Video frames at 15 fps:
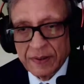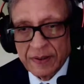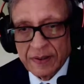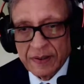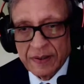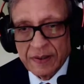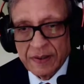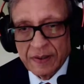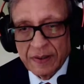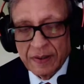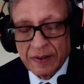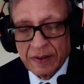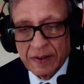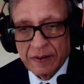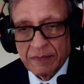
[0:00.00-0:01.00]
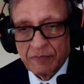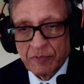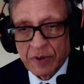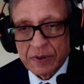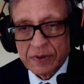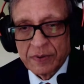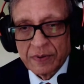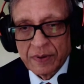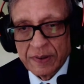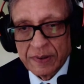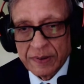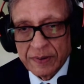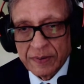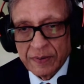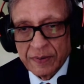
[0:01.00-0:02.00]
He and I have worked
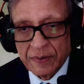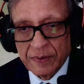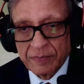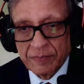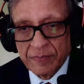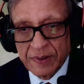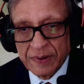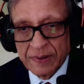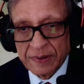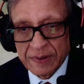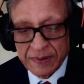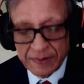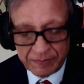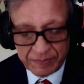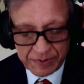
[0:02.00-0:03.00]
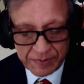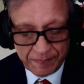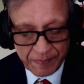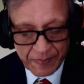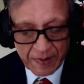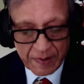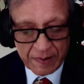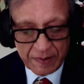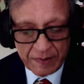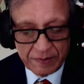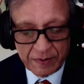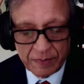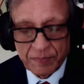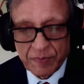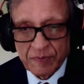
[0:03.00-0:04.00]
together on many times.
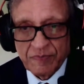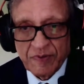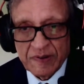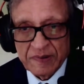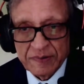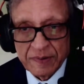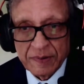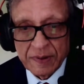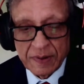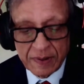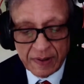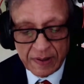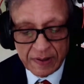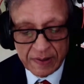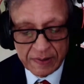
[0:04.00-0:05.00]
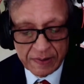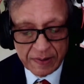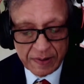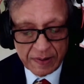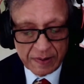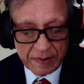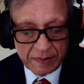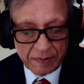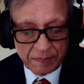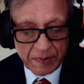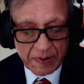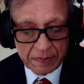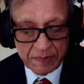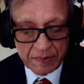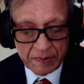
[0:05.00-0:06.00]
He's a professor and head
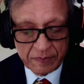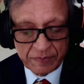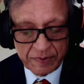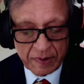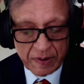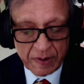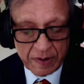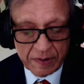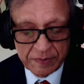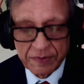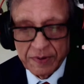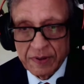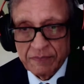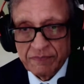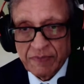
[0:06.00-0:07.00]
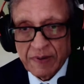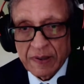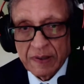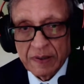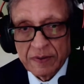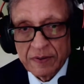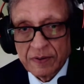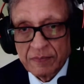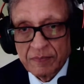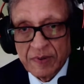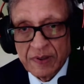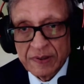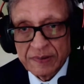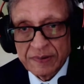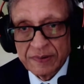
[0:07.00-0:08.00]
Department of Psychiatry, Faculty of
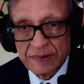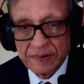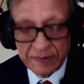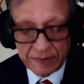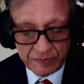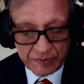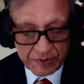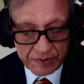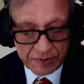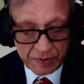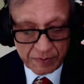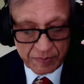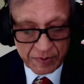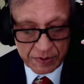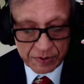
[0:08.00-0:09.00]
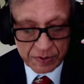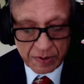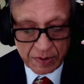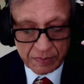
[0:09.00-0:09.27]
Medicine, University of British